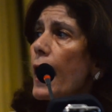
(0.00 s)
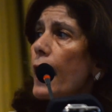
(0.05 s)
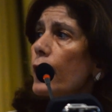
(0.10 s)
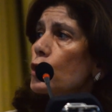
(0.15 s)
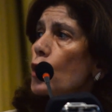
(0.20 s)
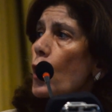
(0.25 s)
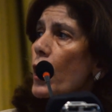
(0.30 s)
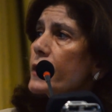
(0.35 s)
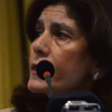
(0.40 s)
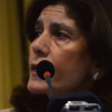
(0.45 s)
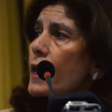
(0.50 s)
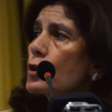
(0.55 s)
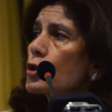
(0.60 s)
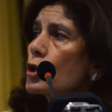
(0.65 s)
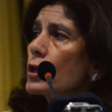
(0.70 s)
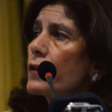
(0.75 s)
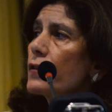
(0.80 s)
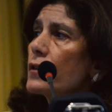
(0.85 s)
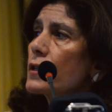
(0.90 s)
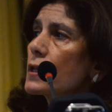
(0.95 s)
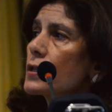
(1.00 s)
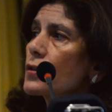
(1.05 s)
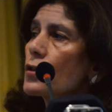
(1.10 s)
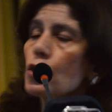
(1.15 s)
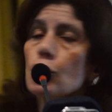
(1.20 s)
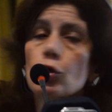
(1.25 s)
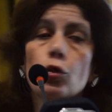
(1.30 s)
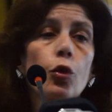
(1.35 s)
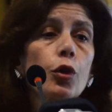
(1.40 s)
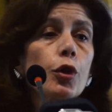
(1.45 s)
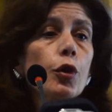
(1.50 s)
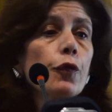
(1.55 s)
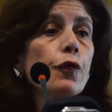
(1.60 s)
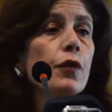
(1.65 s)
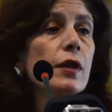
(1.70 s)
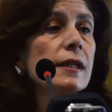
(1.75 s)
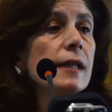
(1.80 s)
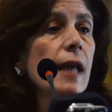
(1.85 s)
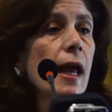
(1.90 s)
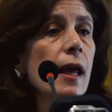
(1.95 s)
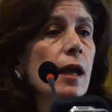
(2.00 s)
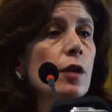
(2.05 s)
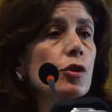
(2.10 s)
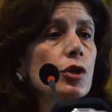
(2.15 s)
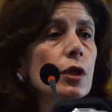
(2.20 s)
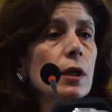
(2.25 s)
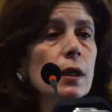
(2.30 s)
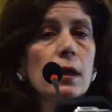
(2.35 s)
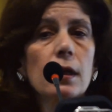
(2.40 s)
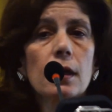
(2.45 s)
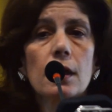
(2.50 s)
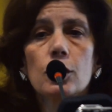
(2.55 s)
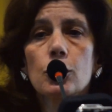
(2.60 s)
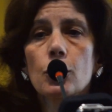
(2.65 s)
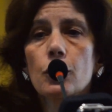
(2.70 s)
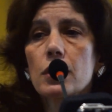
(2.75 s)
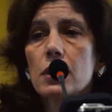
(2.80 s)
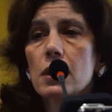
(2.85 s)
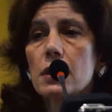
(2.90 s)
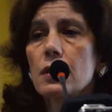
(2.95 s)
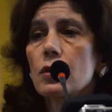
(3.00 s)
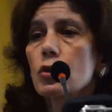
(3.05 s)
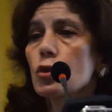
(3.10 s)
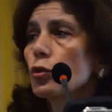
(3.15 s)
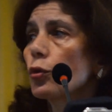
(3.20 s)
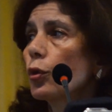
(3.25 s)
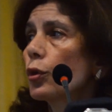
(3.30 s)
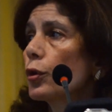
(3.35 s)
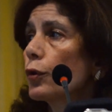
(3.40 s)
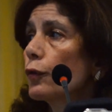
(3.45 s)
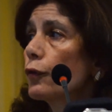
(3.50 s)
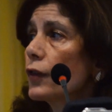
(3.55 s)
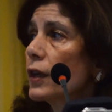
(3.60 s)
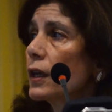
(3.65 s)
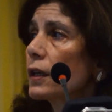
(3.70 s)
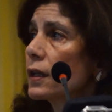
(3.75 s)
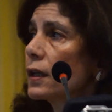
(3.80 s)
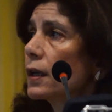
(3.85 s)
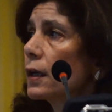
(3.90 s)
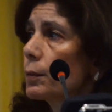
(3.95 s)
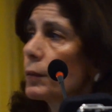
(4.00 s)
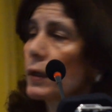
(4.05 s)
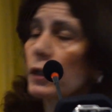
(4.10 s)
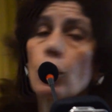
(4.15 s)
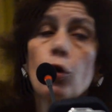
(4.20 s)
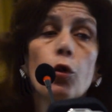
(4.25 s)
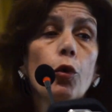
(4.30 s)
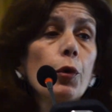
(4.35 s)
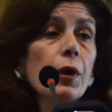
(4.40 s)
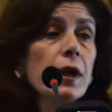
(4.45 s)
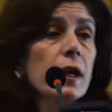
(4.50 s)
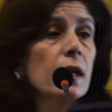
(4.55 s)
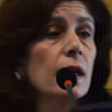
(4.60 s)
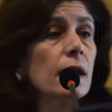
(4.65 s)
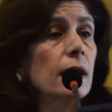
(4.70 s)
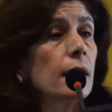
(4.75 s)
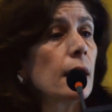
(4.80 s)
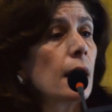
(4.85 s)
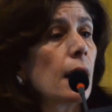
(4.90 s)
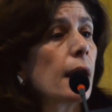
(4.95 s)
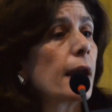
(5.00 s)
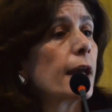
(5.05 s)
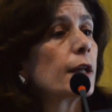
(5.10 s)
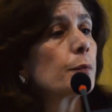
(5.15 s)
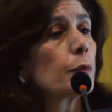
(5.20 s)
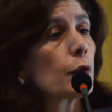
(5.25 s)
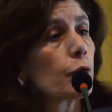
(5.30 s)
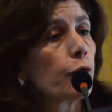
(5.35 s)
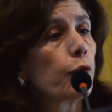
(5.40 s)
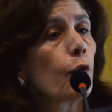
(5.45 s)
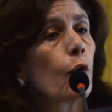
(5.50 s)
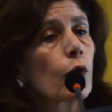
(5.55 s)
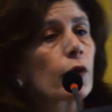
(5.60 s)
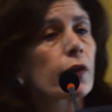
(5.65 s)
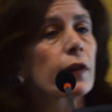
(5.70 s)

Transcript: So essentially, this is the story of East Asia here. So this is the story of Vietnam and Korea, and before